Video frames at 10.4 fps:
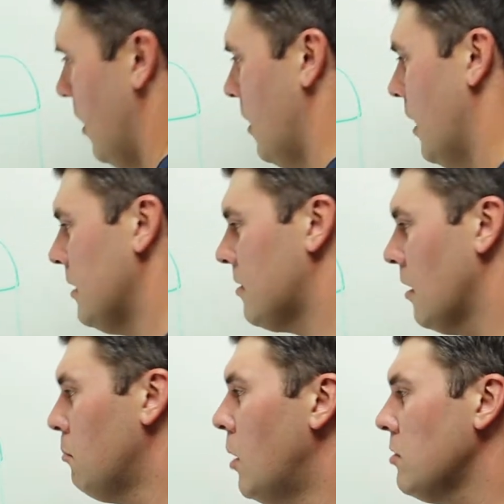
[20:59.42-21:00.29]
All right, so
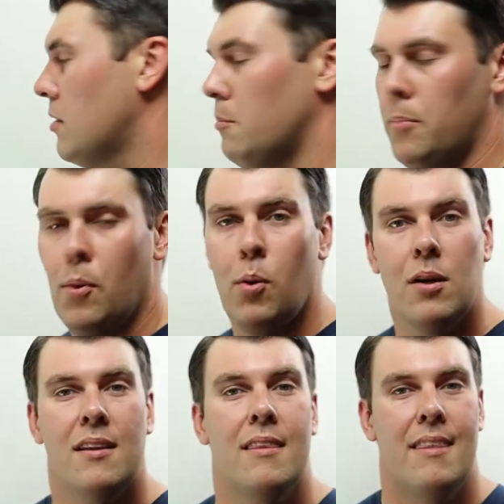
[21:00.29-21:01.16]
the most
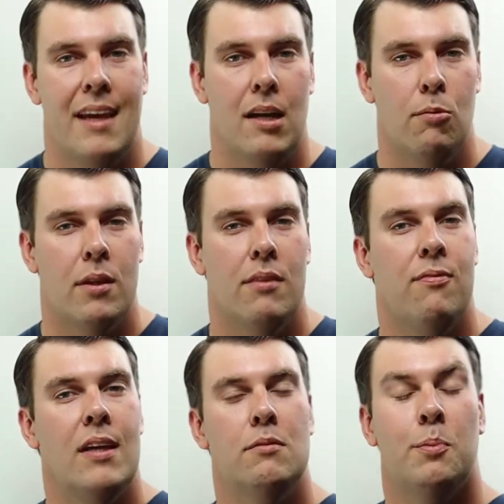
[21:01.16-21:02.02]
important thing with
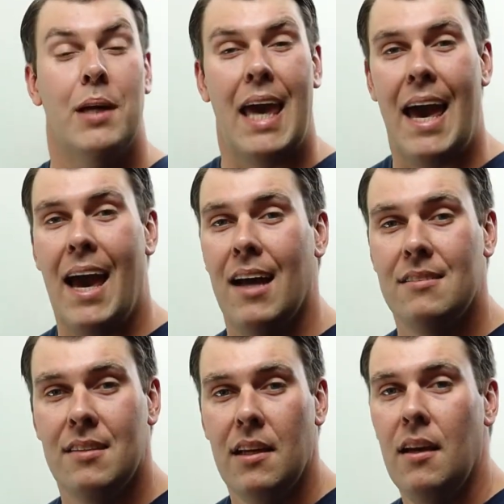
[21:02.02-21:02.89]
Facebook
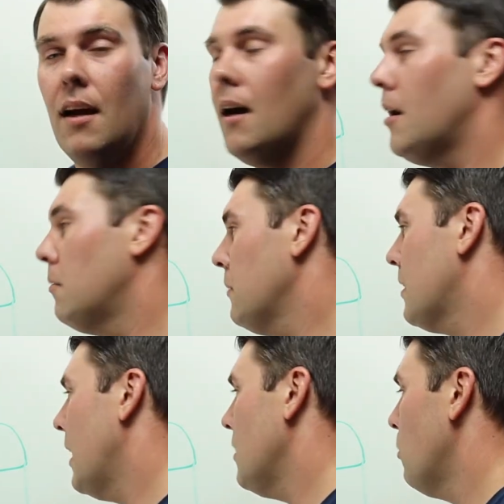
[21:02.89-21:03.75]
ads
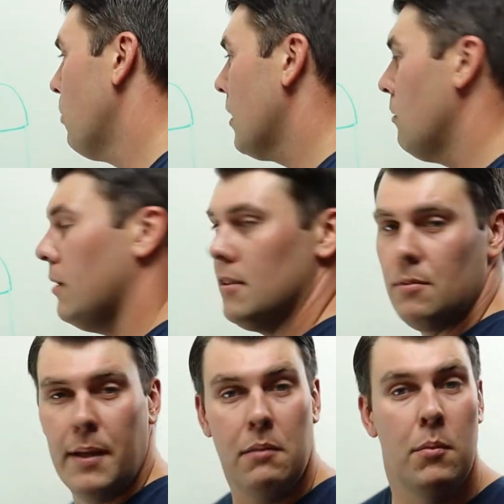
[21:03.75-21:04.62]
that you really want to
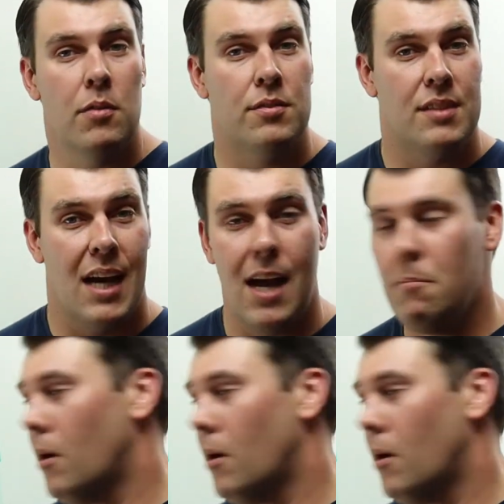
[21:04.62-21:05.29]
spend the most time